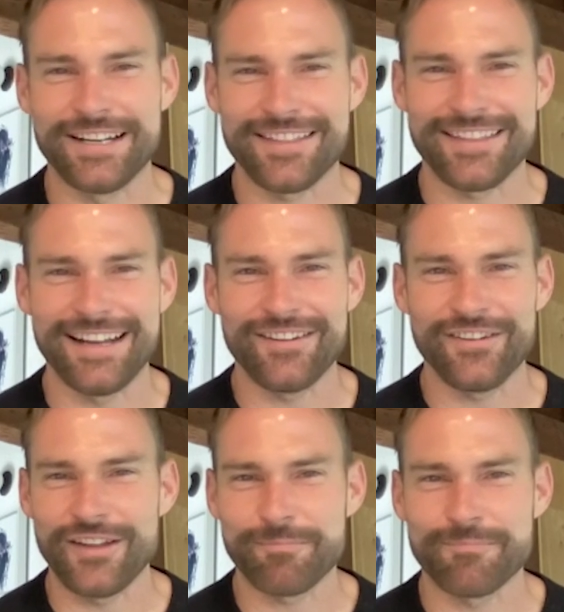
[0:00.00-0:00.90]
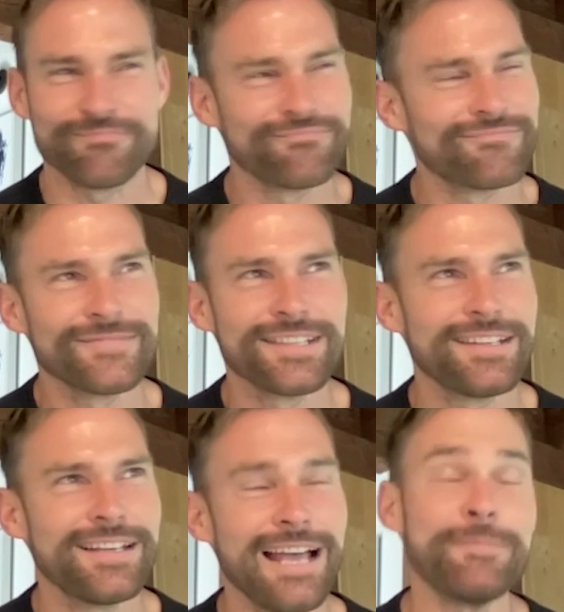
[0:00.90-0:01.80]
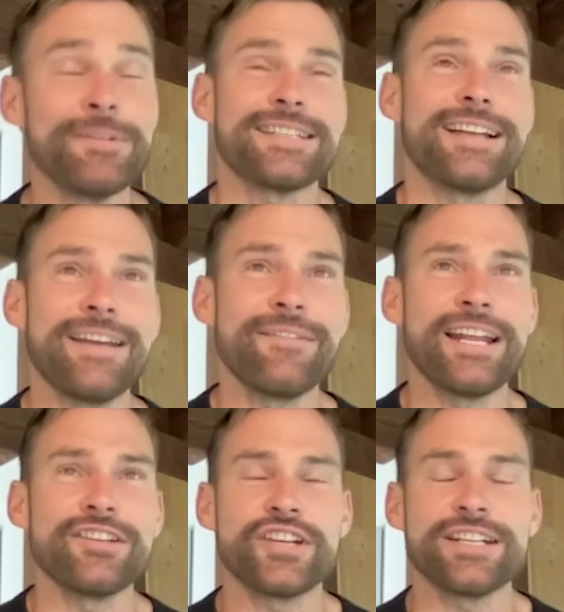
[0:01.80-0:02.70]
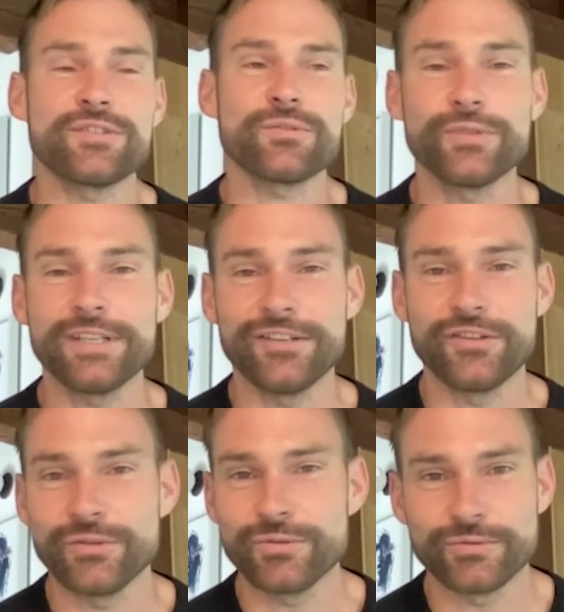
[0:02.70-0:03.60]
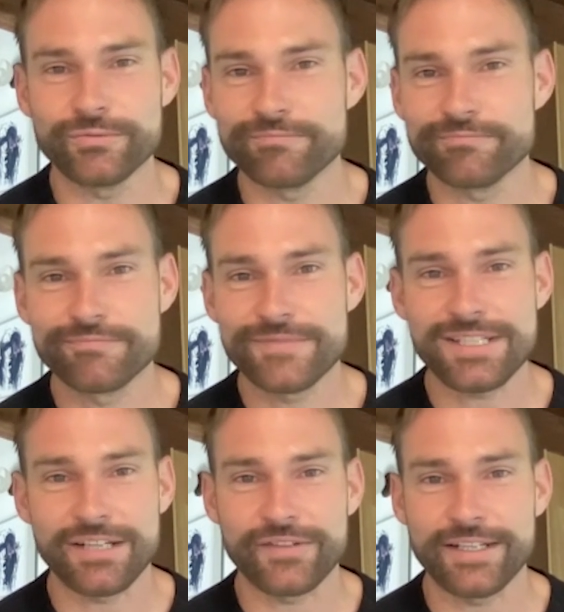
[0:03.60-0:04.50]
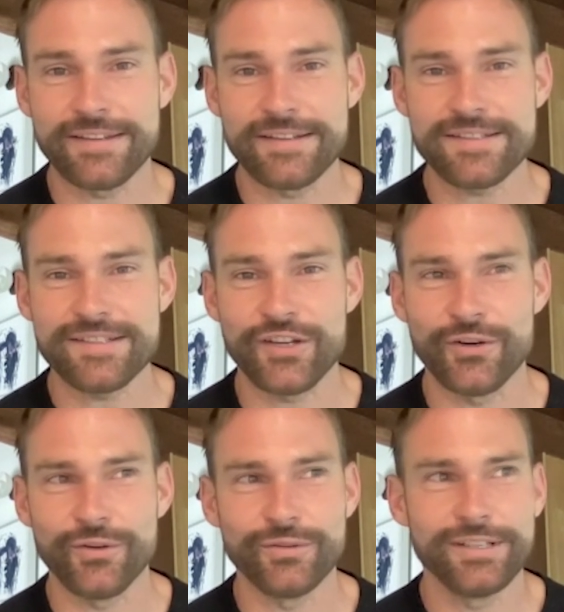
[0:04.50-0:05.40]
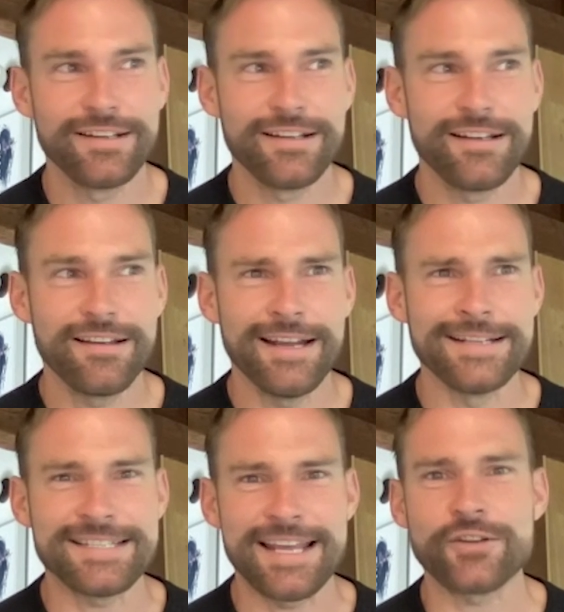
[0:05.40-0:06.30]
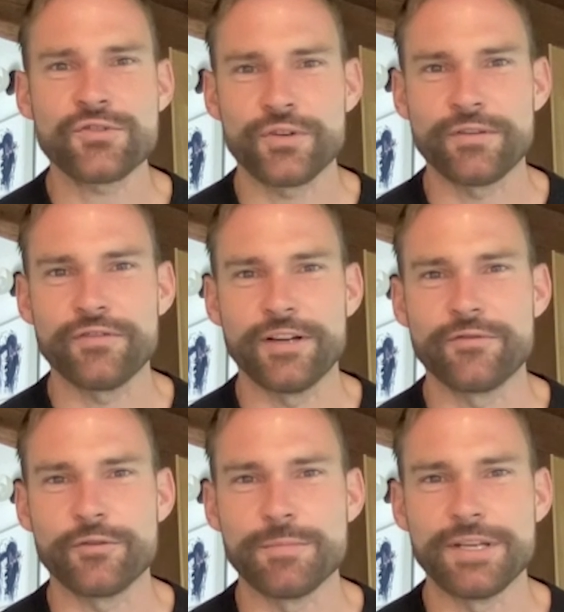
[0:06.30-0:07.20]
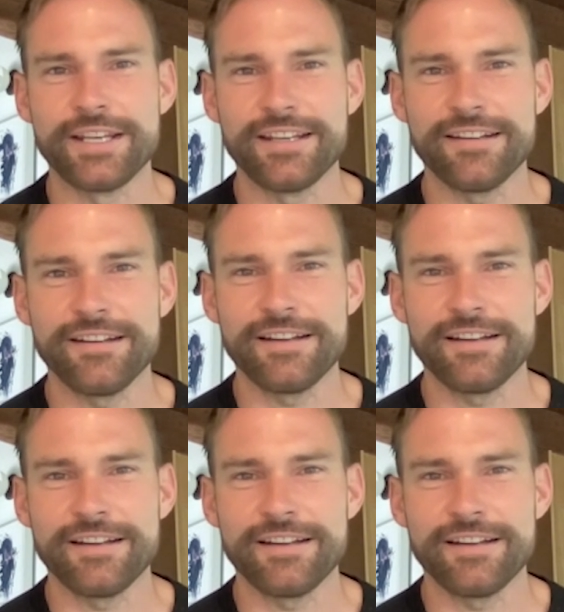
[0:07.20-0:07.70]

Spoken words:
I haven't had a chance to really do stuff like this, so it's extra fun for me.